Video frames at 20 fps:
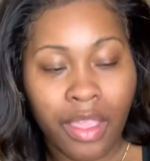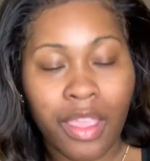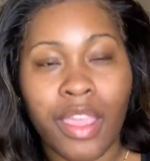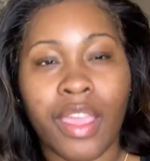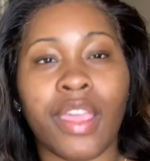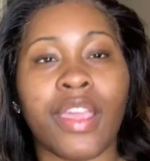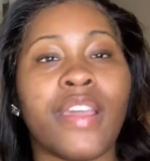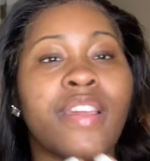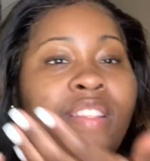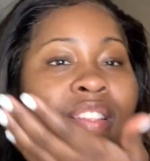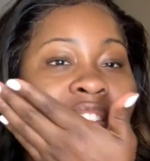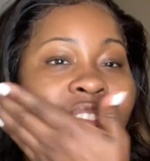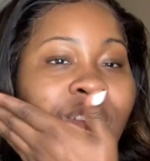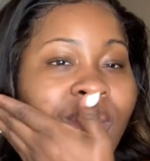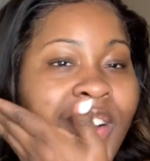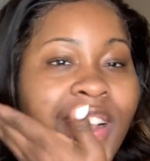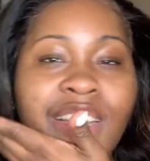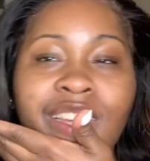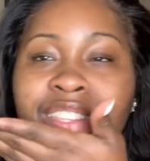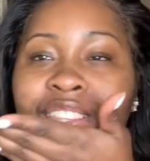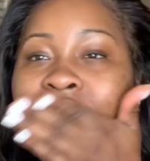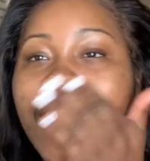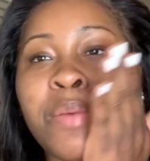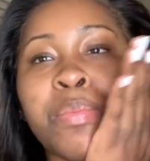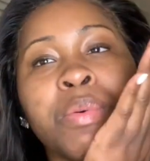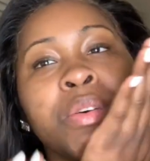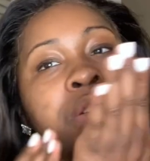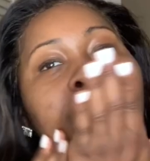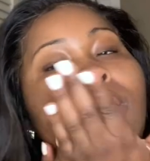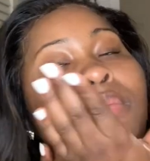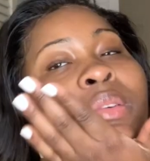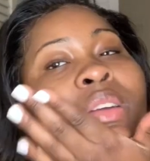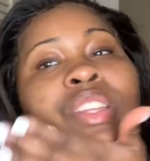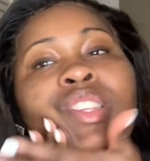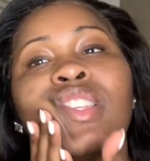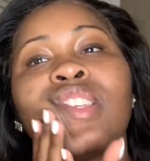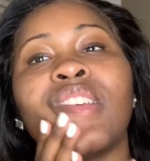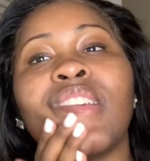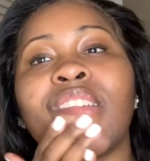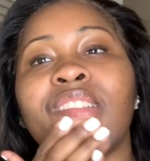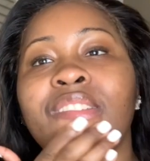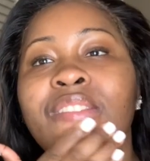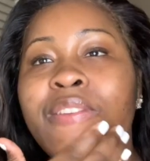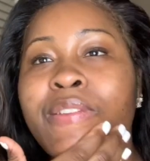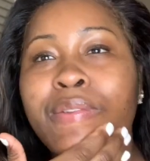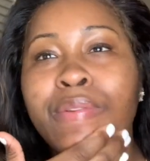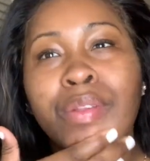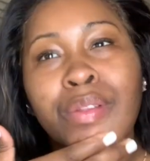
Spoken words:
and the rest I put on my chin.